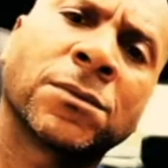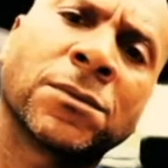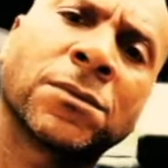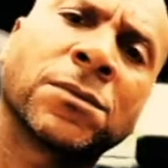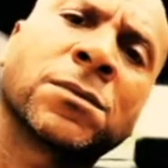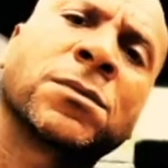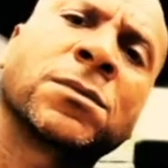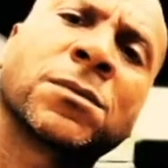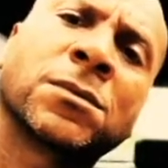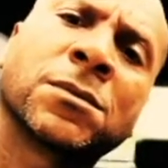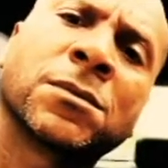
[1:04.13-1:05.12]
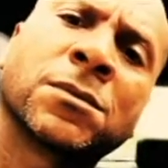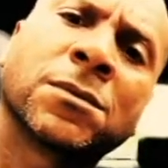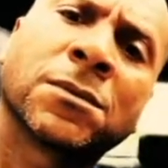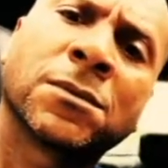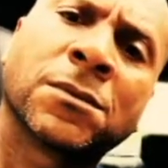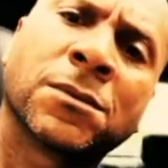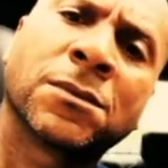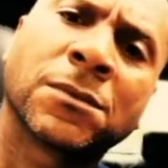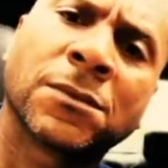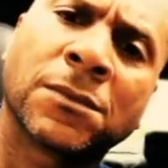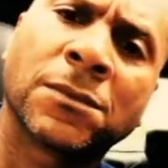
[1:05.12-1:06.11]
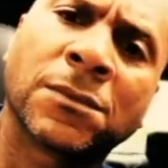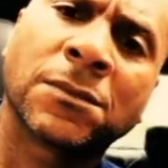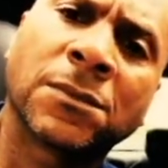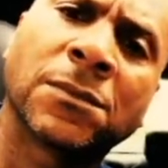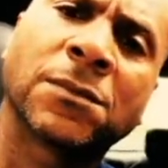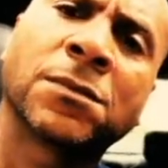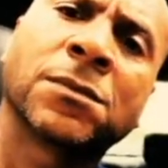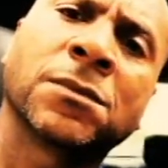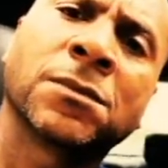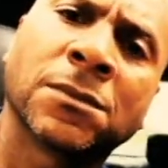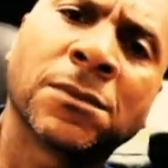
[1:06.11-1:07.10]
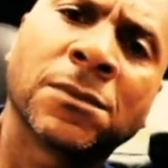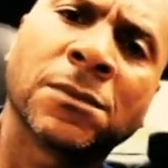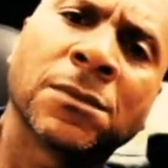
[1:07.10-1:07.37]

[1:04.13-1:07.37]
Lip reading: (not speaking)